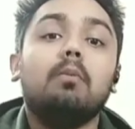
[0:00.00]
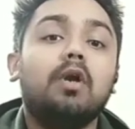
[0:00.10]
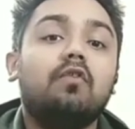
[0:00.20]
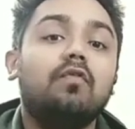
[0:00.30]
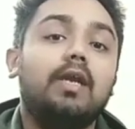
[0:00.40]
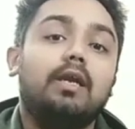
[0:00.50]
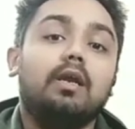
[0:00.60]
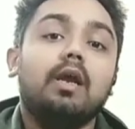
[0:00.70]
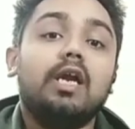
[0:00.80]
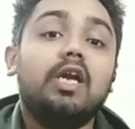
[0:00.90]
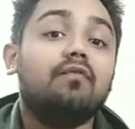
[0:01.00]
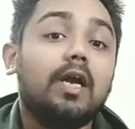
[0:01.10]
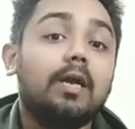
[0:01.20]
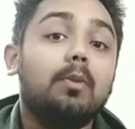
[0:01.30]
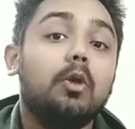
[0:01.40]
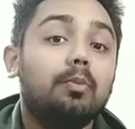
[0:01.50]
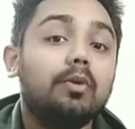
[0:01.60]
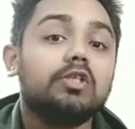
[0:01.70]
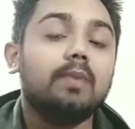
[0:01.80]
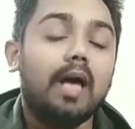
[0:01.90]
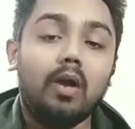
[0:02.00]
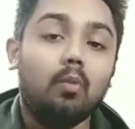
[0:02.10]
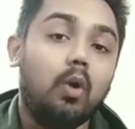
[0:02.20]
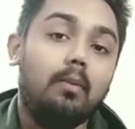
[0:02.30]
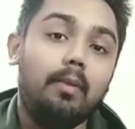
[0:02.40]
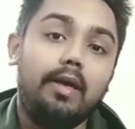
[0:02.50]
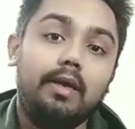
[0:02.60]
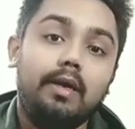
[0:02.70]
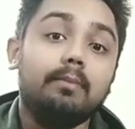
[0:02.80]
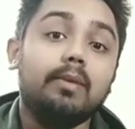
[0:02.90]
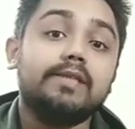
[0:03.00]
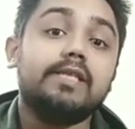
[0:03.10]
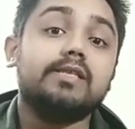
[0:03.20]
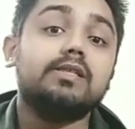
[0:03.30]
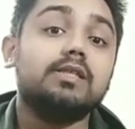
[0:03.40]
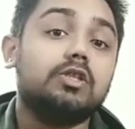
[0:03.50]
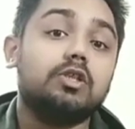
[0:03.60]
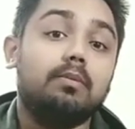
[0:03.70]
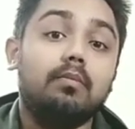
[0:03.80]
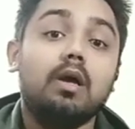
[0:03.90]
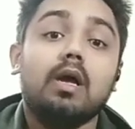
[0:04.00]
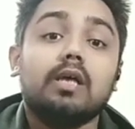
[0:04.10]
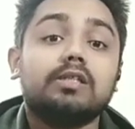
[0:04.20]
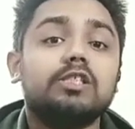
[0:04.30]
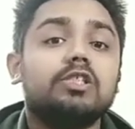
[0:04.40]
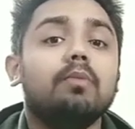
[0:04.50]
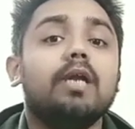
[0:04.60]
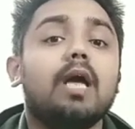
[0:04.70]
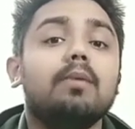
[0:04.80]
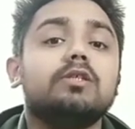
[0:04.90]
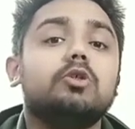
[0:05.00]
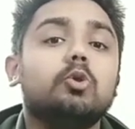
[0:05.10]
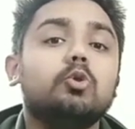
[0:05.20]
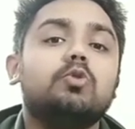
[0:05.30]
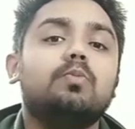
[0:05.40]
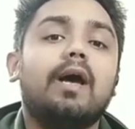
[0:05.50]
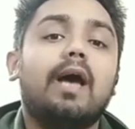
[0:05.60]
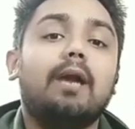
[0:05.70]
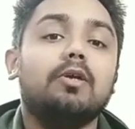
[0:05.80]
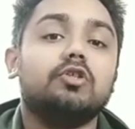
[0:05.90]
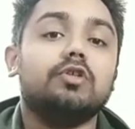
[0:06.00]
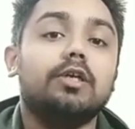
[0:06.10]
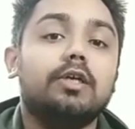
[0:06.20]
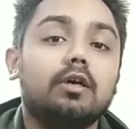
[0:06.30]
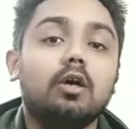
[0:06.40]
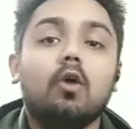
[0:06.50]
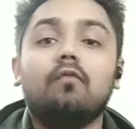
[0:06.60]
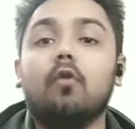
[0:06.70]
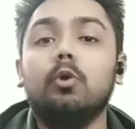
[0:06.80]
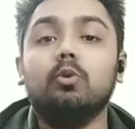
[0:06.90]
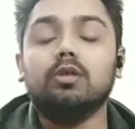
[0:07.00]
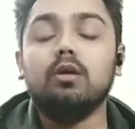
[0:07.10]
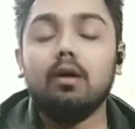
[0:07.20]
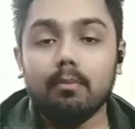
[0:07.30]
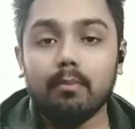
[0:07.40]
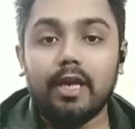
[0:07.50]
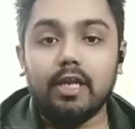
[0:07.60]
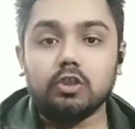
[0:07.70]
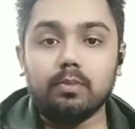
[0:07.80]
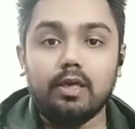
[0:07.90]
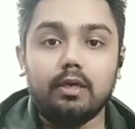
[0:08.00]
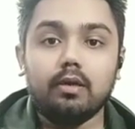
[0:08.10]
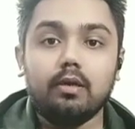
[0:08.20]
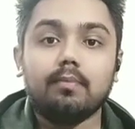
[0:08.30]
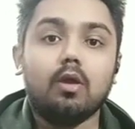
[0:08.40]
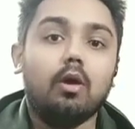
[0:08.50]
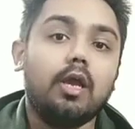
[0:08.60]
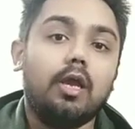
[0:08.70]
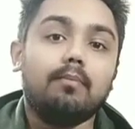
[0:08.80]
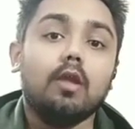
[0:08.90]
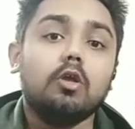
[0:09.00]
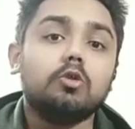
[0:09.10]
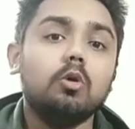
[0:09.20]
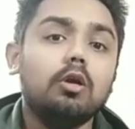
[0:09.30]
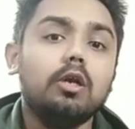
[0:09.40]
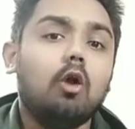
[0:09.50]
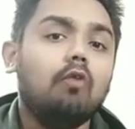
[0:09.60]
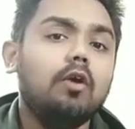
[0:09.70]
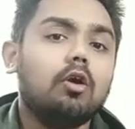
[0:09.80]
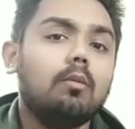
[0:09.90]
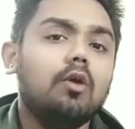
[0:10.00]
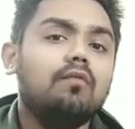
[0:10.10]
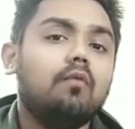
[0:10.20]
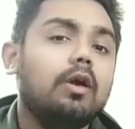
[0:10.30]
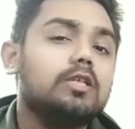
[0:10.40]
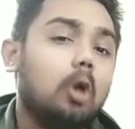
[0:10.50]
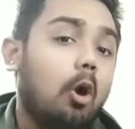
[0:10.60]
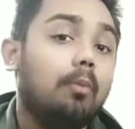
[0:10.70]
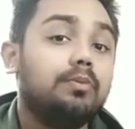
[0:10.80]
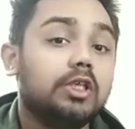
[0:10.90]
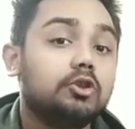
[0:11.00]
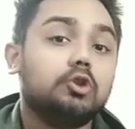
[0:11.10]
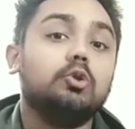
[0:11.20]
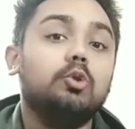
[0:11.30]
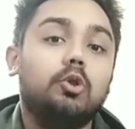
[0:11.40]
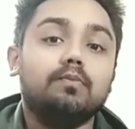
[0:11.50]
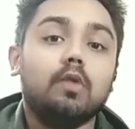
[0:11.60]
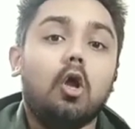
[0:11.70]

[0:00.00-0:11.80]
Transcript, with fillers: between different Blue Prism environment. Number 6 is System. System tab is used by administrator for user management. Okay, so now we talk about what is Object Studio.